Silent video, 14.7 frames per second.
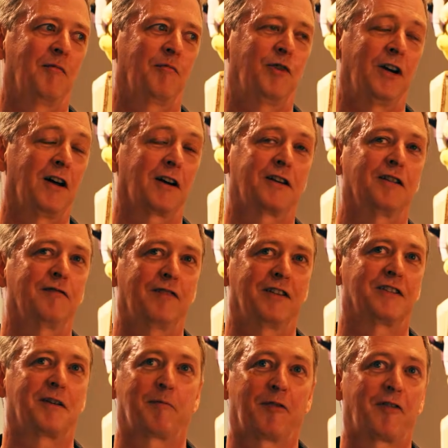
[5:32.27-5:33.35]
productive and
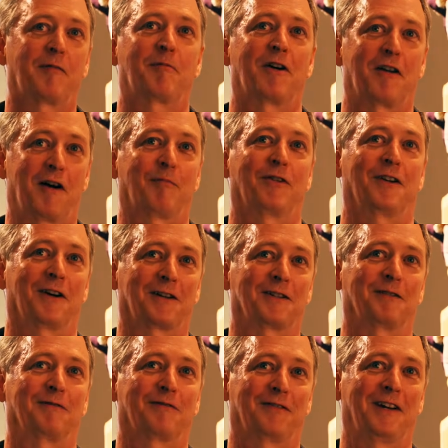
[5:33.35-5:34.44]
some of them are not
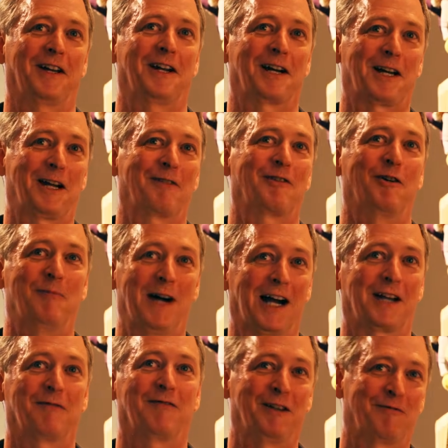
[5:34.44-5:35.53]
productive. And I kind of go back
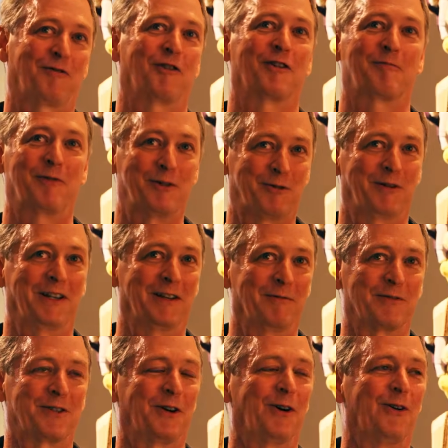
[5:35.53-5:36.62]
and forth between them.
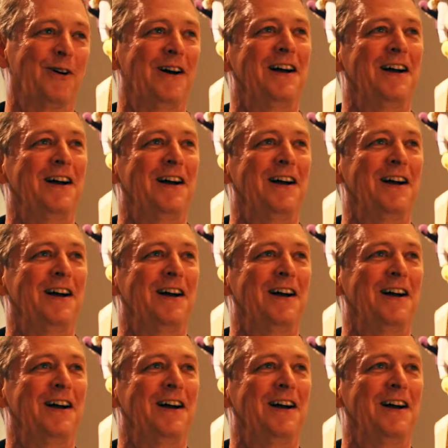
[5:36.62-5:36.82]
So